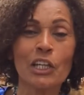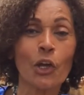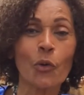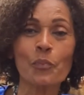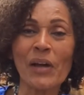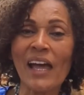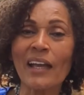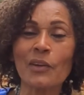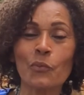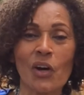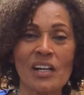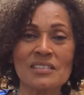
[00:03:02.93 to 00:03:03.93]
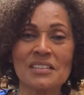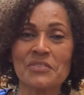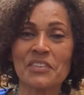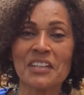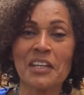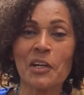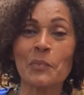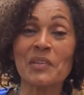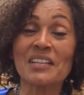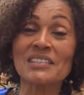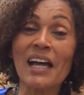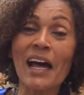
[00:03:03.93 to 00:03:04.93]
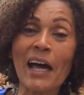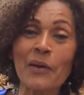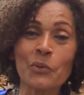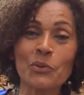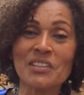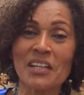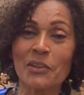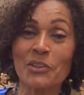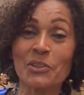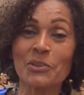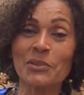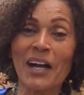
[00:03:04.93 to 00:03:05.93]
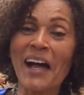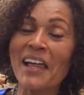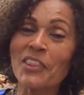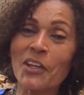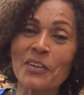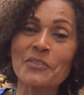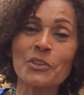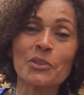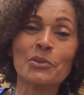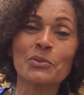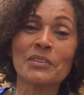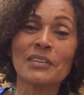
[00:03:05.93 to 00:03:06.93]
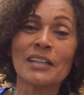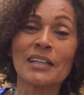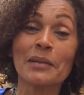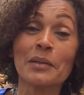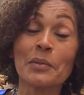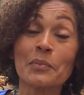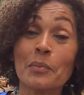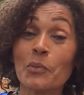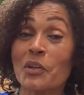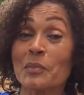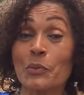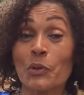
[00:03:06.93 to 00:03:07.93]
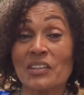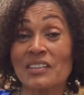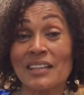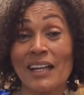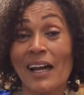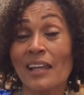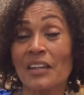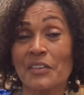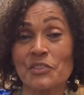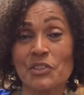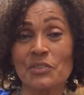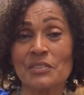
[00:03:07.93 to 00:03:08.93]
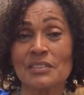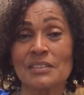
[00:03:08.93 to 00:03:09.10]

go back and watch this video, because I will tell you, I love you, but more importantly, God loves you.